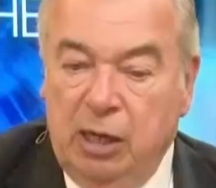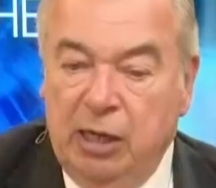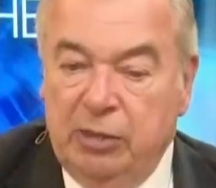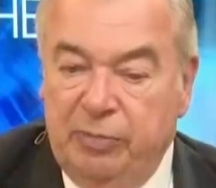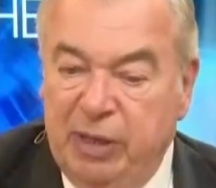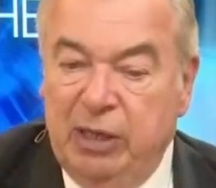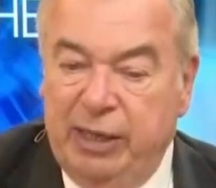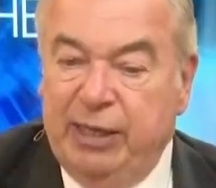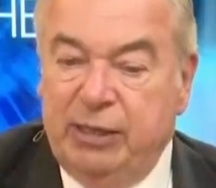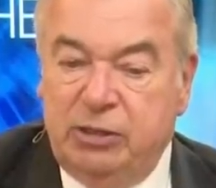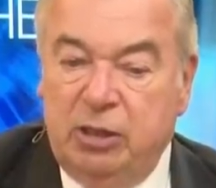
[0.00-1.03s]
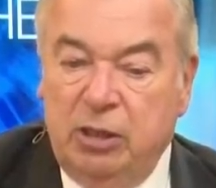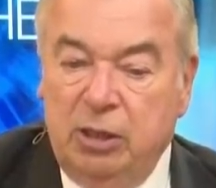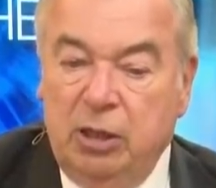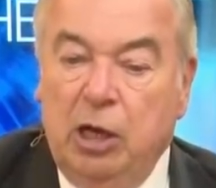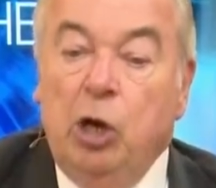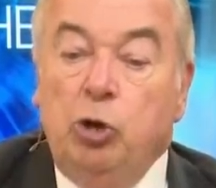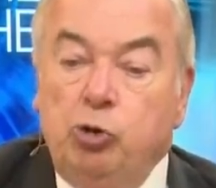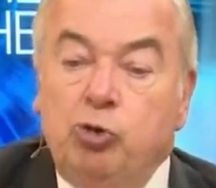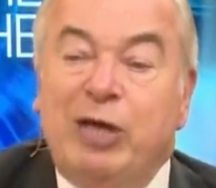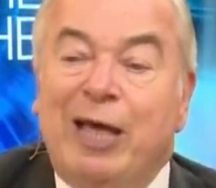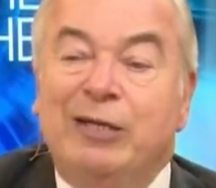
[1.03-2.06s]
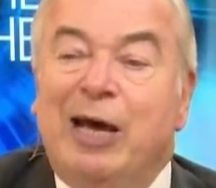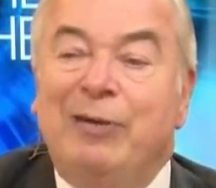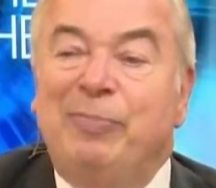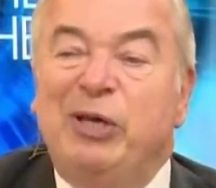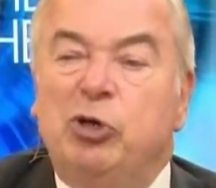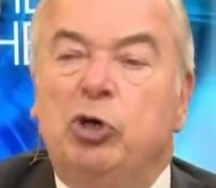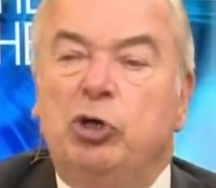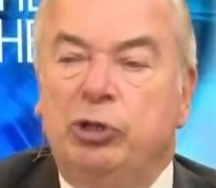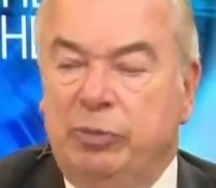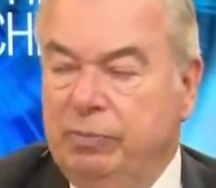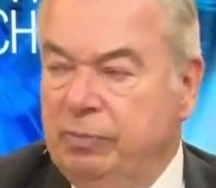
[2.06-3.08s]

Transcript: in the Middle East, you cannot be good.